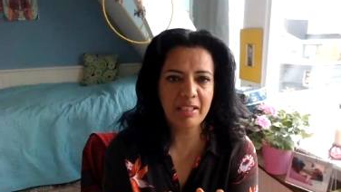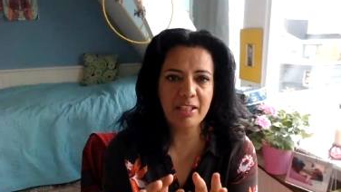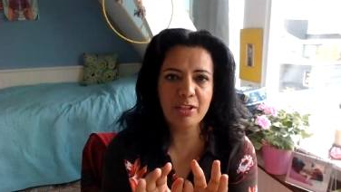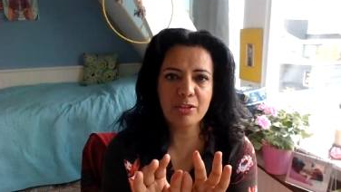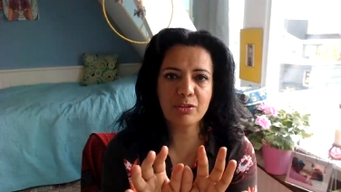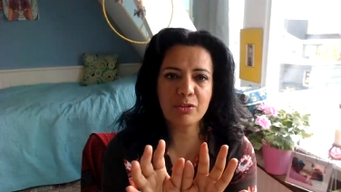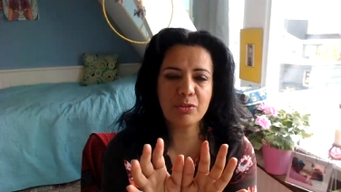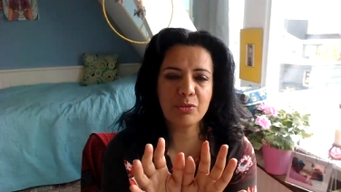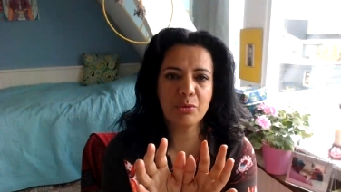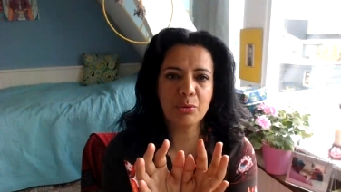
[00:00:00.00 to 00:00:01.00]

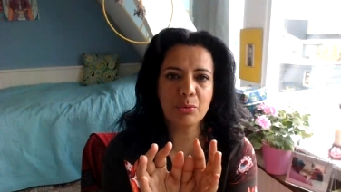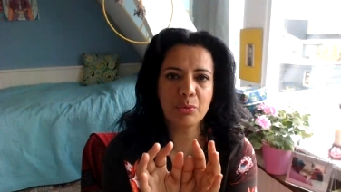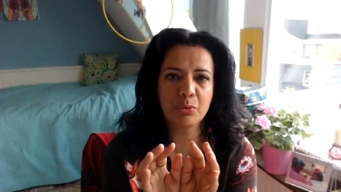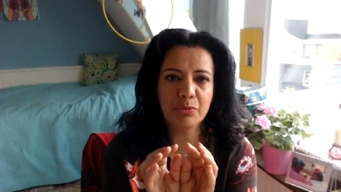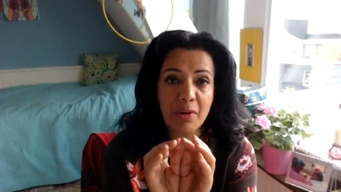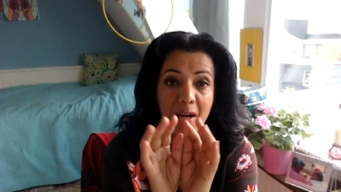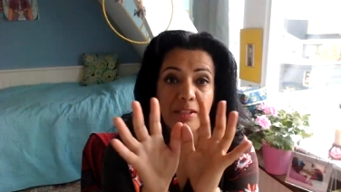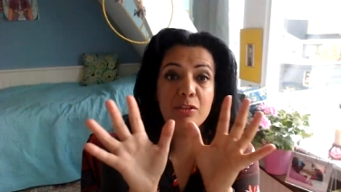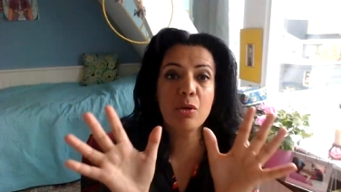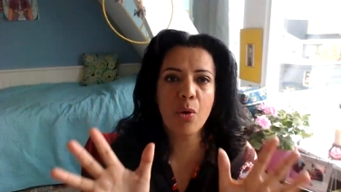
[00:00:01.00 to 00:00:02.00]
is to
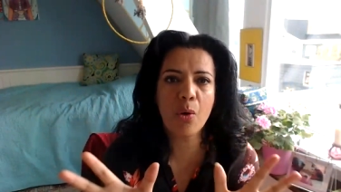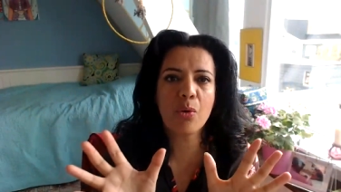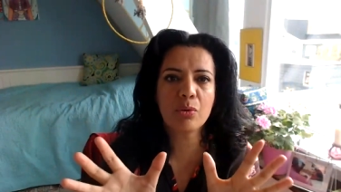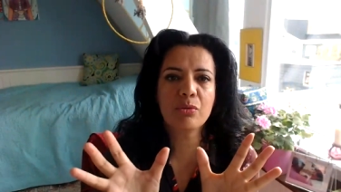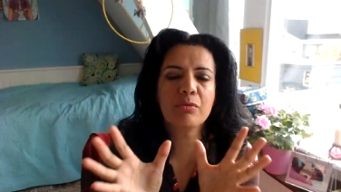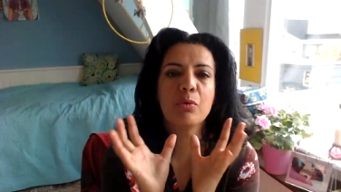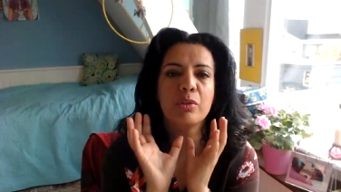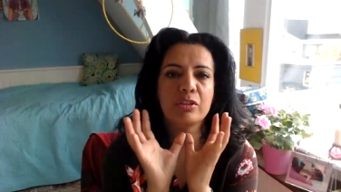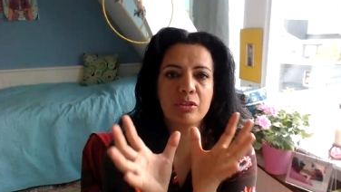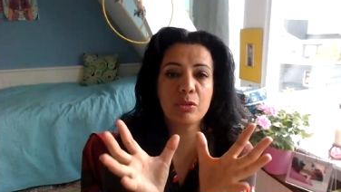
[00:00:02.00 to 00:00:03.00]
find your own
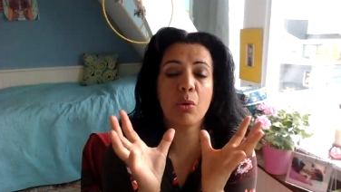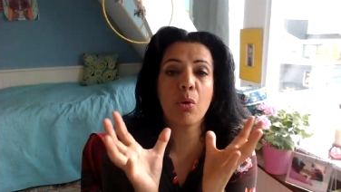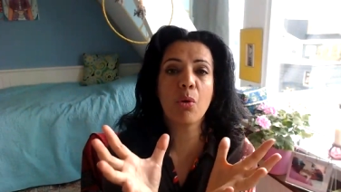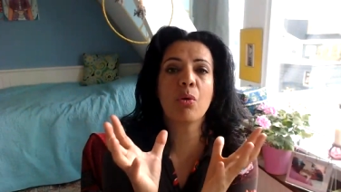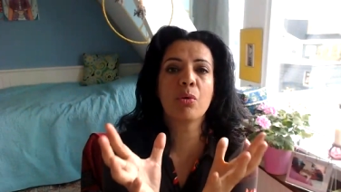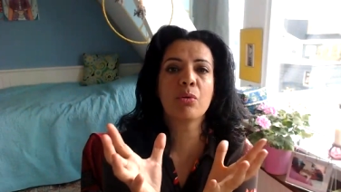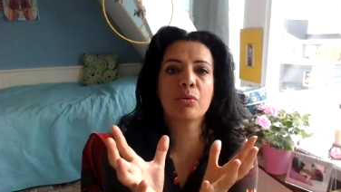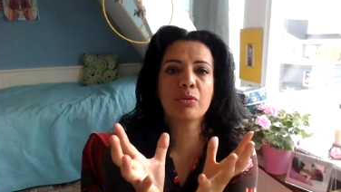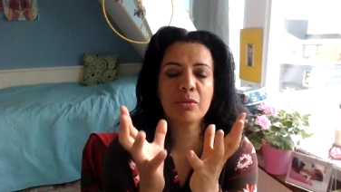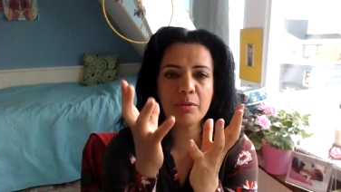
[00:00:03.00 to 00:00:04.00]
voice, your
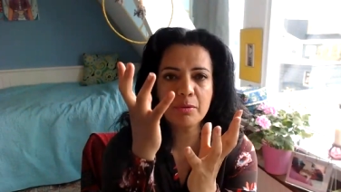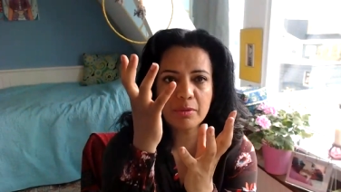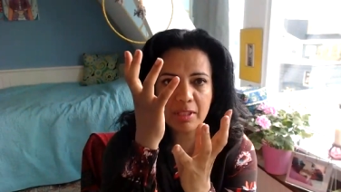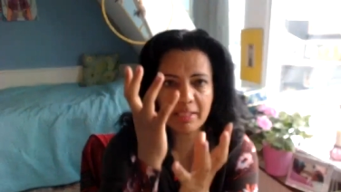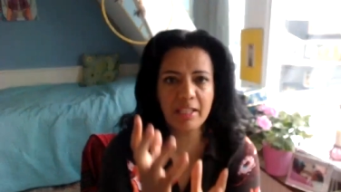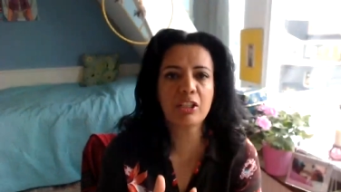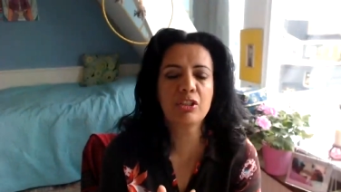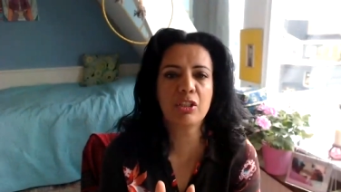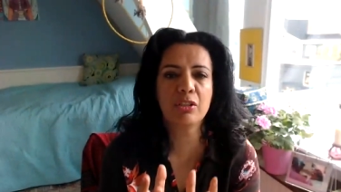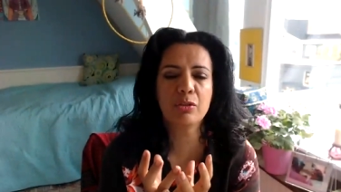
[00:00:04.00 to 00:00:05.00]
own
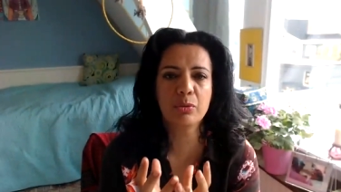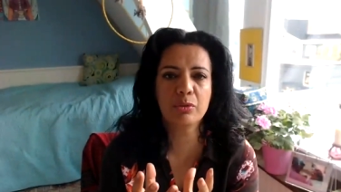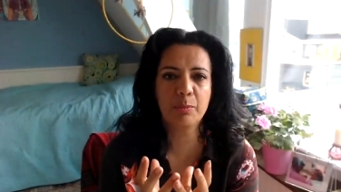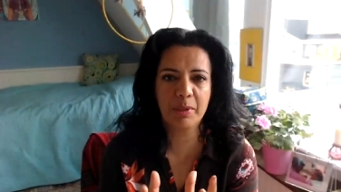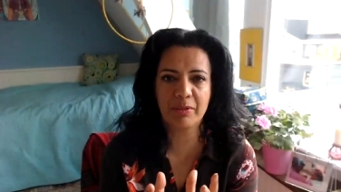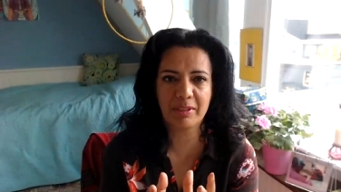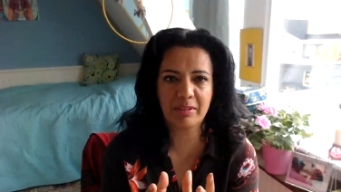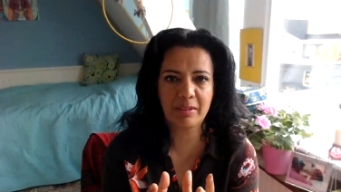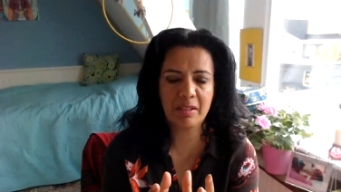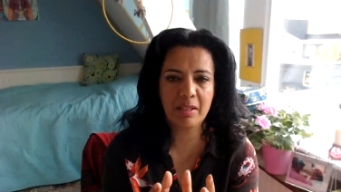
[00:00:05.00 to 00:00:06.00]
connection to spirit,
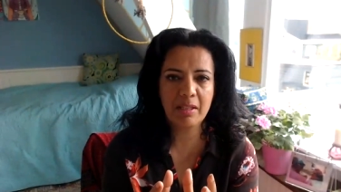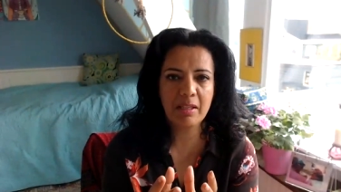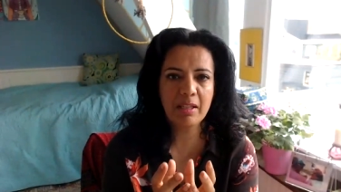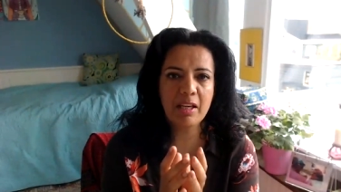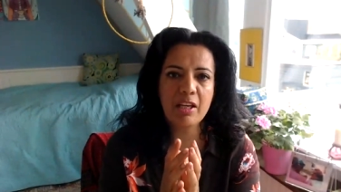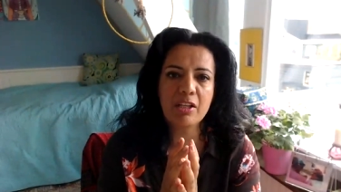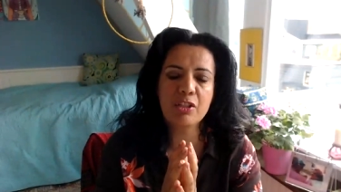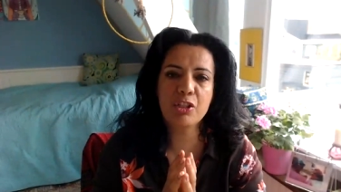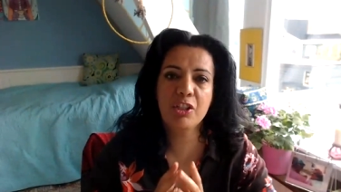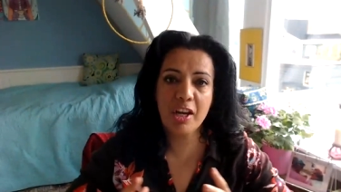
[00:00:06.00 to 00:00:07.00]

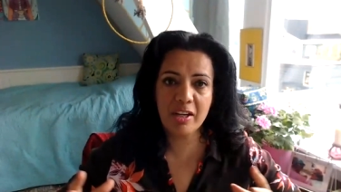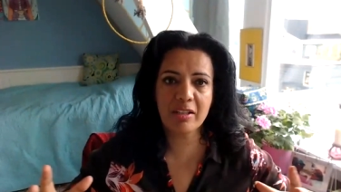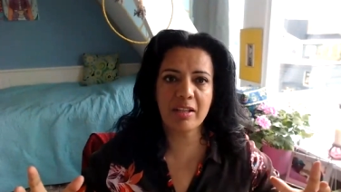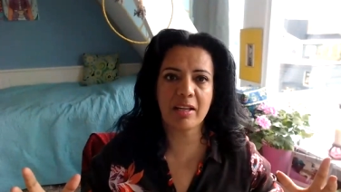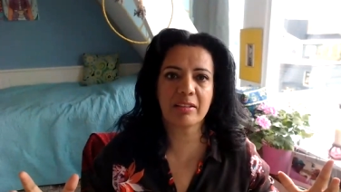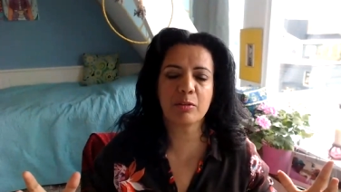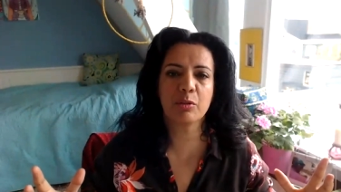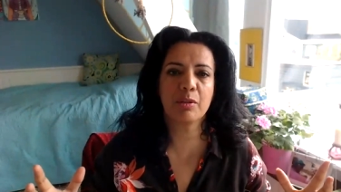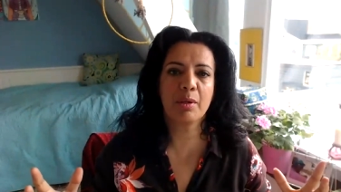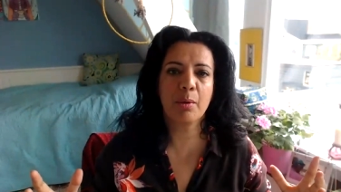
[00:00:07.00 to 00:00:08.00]
and share that
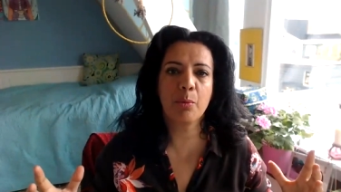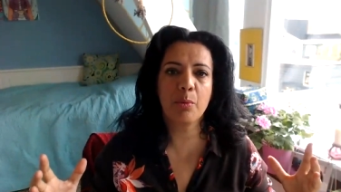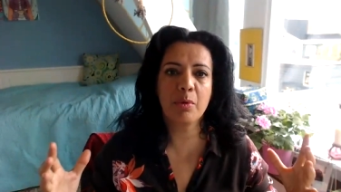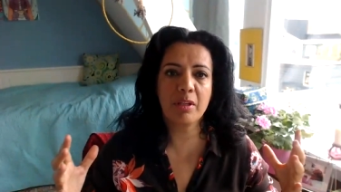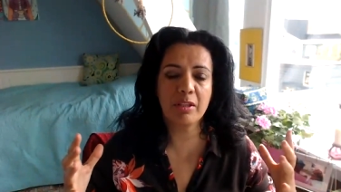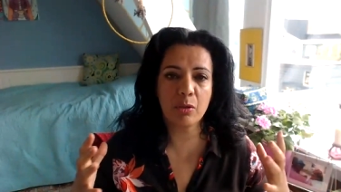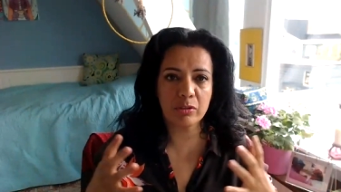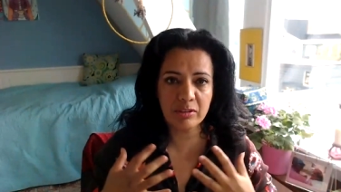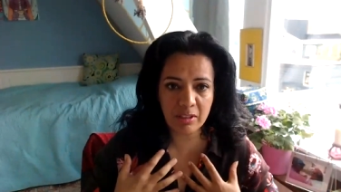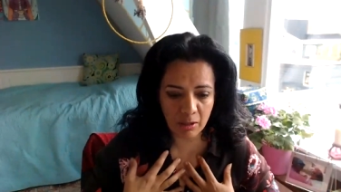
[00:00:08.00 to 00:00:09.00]
with
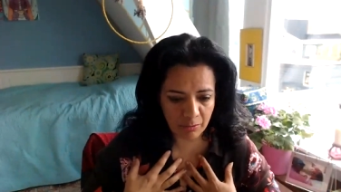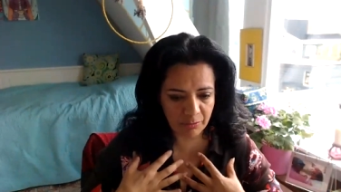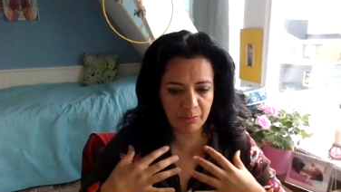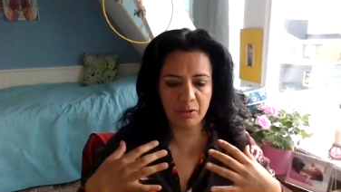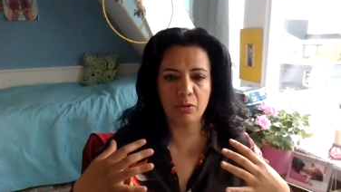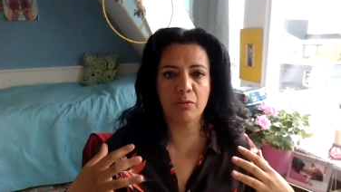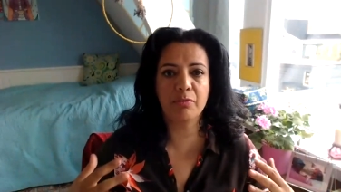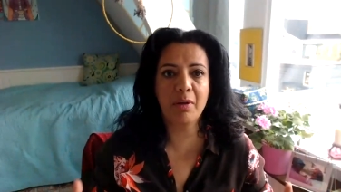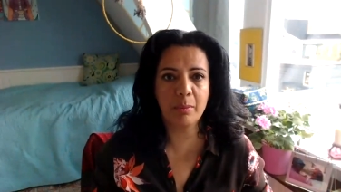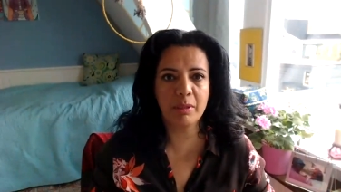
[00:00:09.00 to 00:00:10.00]
yourself, with your
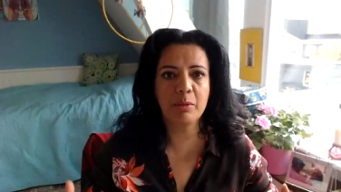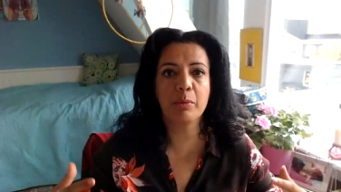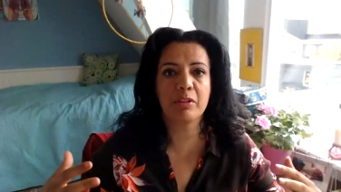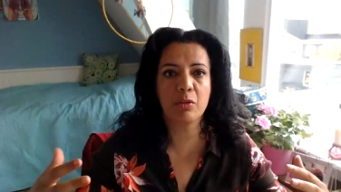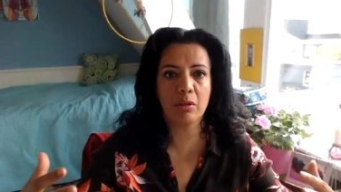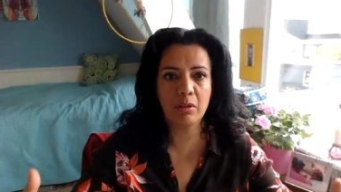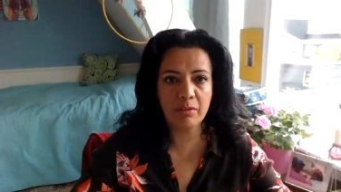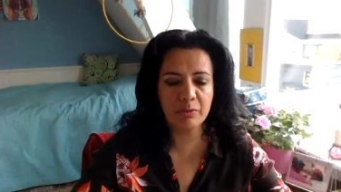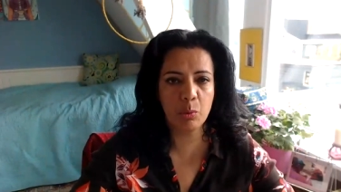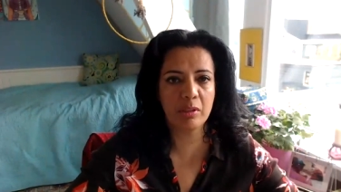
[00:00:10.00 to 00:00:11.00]
family, with your
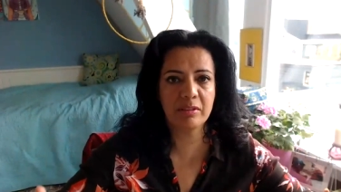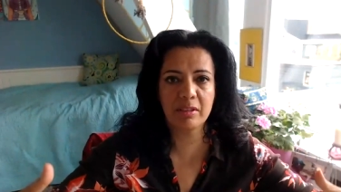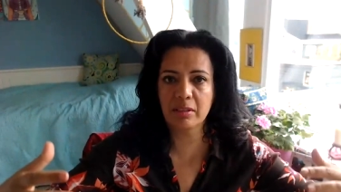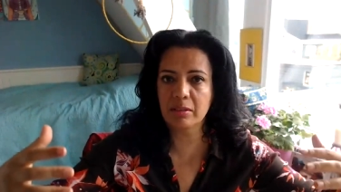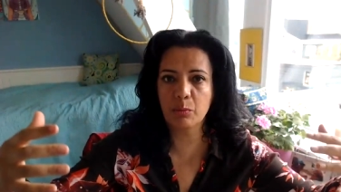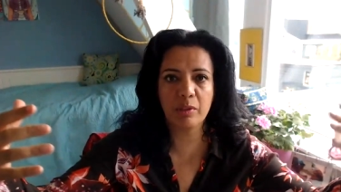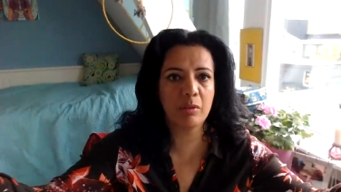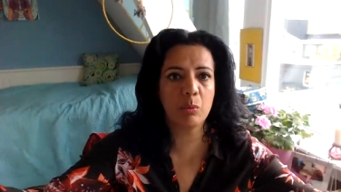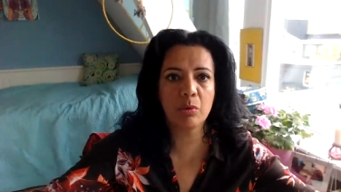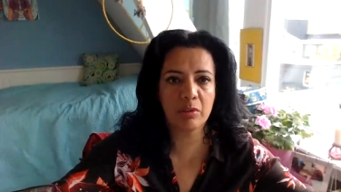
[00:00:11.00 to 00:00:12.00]
loved ones, and with
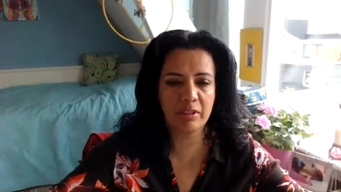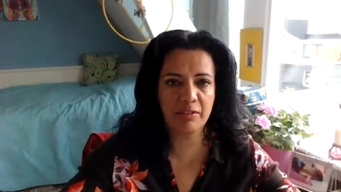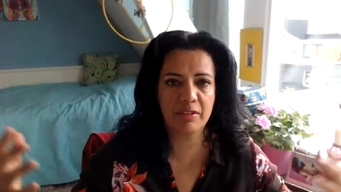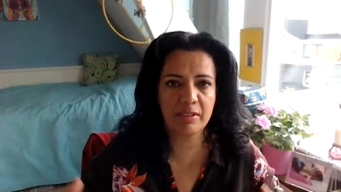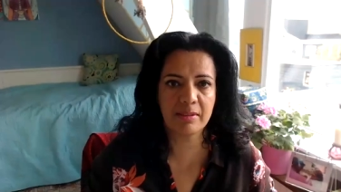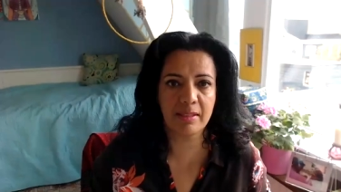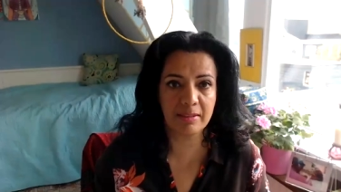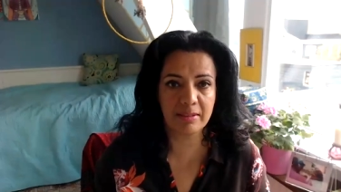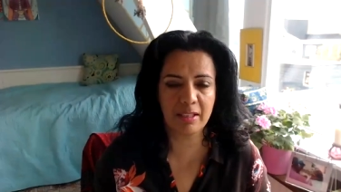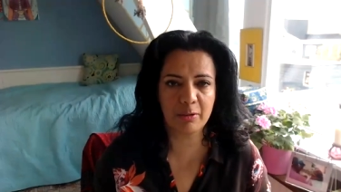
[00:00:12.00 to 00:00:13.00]
the world if it's
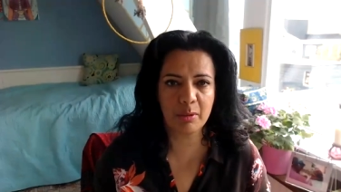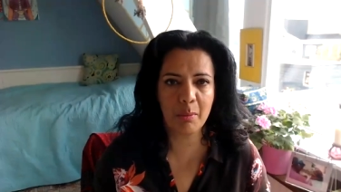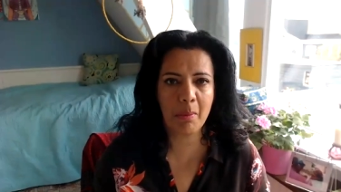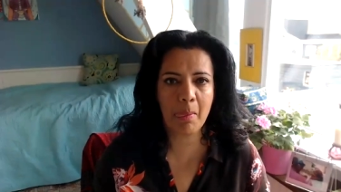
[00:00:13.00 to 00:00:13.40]
necessary.